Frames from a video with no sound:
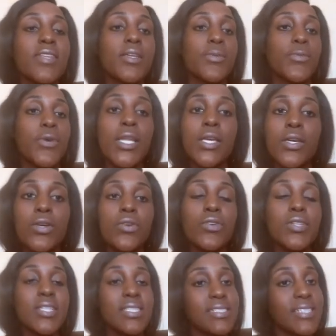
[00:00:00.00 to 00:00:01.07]
then well and
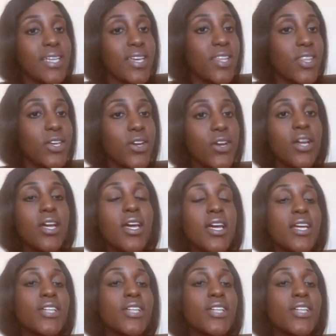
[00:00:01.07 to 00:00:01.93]
good, stay there.